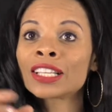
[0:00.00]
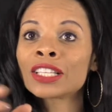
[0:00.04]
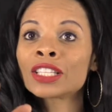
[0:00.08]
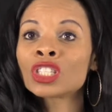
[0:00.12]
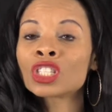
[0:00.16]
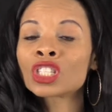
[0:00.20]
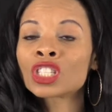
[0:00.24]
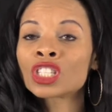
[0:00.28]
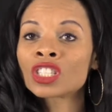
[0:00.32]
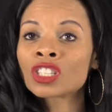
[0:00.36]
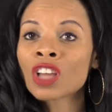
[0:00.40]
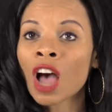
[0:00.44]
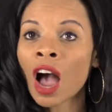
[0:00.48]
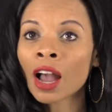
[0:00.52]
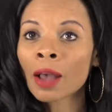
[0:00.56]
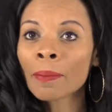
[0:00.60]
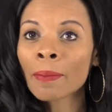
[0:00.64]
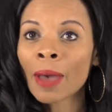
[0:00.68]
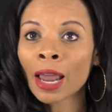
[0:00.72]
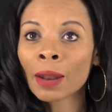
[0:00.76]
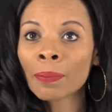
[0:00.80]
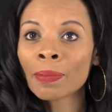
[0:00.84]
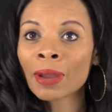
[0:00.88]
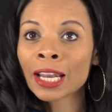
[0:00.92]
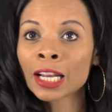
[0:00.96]
let's talk
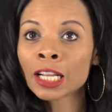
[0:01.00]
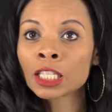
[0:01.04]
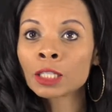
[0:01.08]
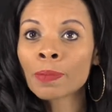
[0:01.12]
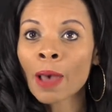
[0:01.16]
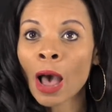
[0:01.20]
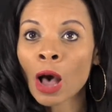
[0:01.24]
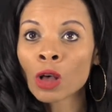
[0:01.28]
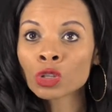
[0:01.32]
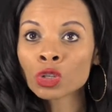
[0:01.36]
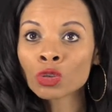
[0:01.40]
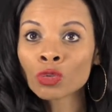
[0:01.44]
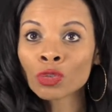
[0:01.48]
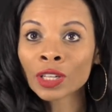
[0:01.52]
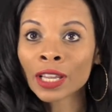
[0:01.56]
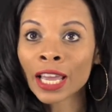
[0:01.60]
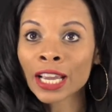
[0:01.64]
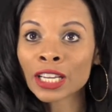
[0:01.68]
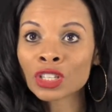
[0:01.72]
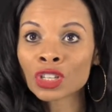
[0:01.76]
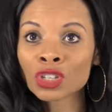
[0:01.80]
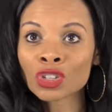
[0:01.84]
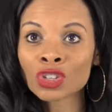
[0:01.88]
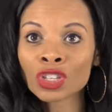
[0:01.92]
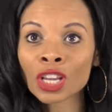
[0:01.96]
about it being a spousal
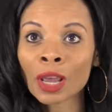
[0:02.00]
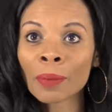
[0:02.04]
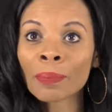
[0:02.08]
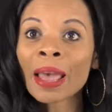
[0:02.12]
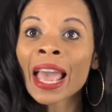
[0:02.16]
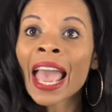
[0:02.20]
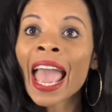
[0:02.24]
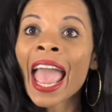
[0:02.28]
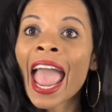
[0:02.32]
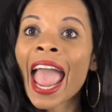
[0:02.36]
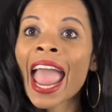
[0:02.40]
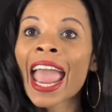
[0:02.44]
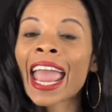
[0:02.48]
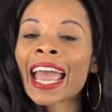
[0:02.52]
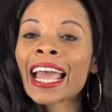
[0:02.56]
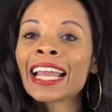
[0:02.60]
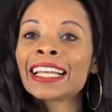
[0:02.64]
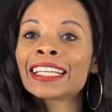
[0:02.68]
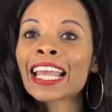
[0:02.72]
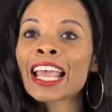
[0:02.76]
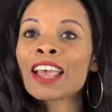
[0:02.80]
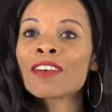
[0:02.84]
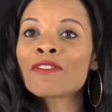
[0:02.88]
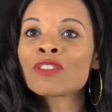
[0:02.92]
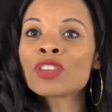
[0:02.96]
relationship.
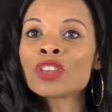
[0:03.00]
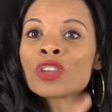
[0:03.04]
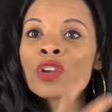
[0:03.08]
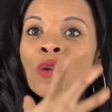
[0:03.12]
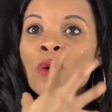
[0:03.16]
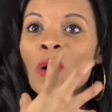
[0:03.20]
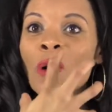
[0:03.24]
And if you